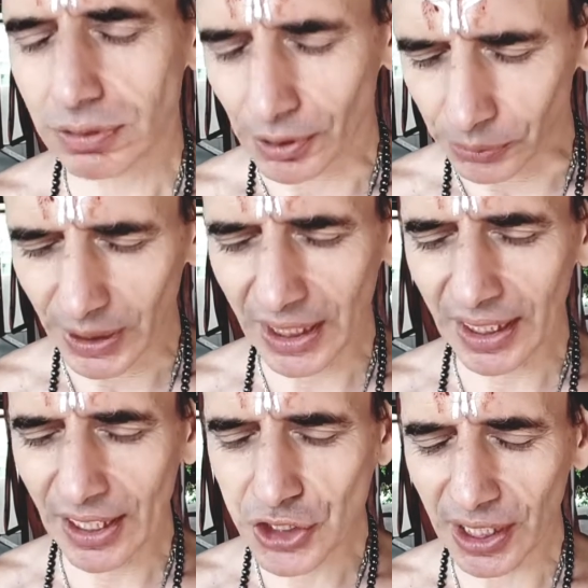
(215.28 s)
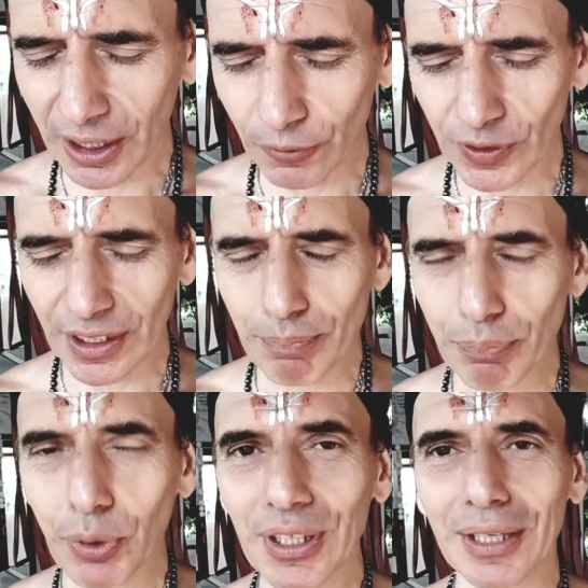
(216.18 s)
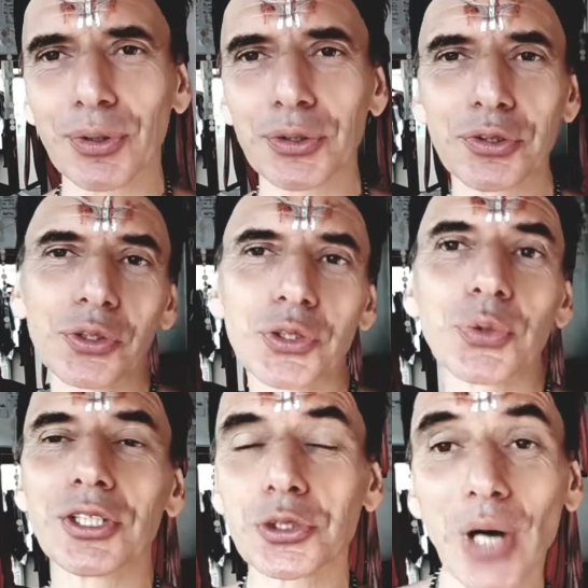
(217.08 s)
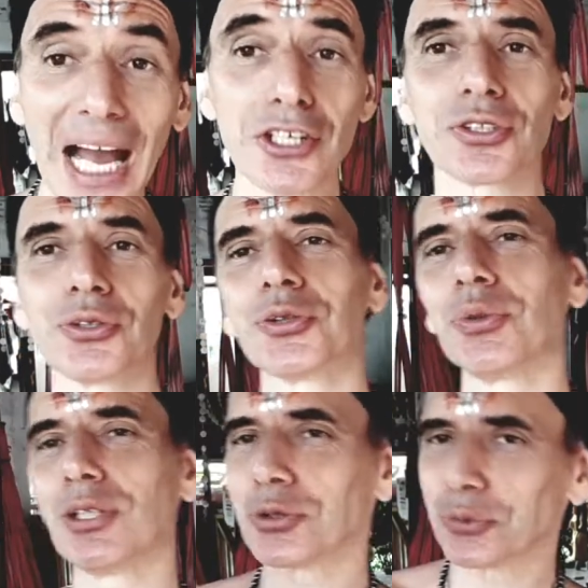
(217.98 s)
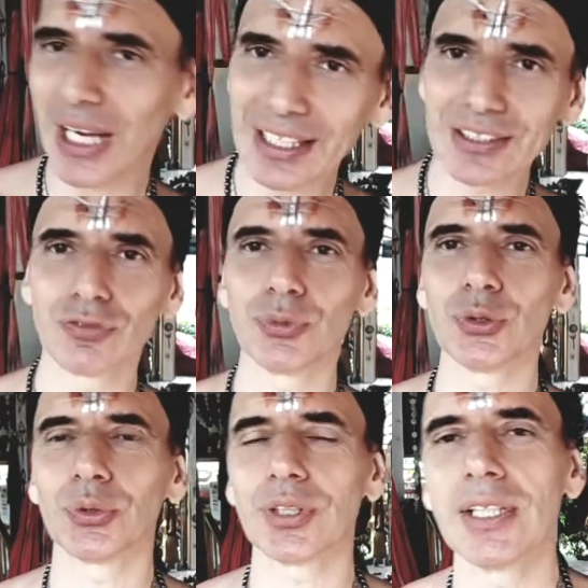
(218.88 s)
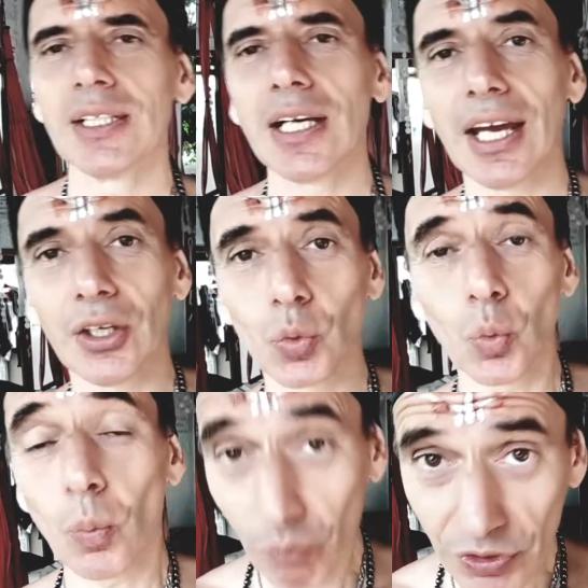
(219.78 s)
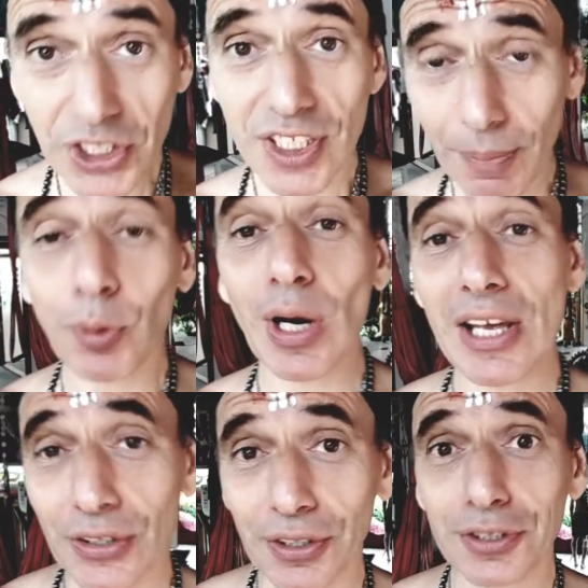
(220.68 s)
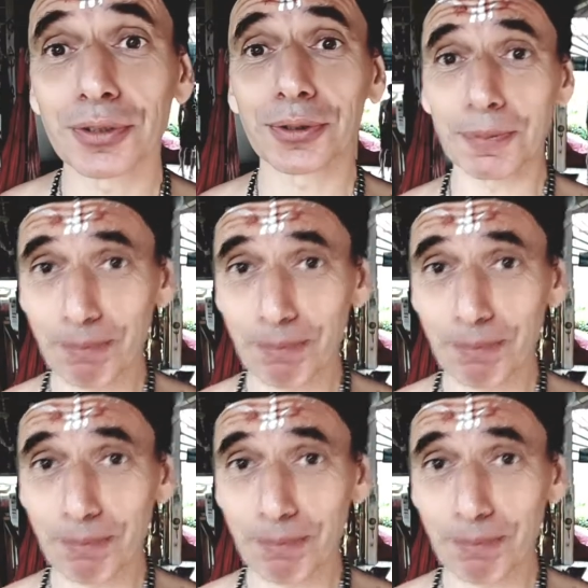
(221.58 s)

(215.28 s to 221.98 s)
rage, I can feel it boiling, but don't go into action, don't go into reactive mode, and stay present, you know.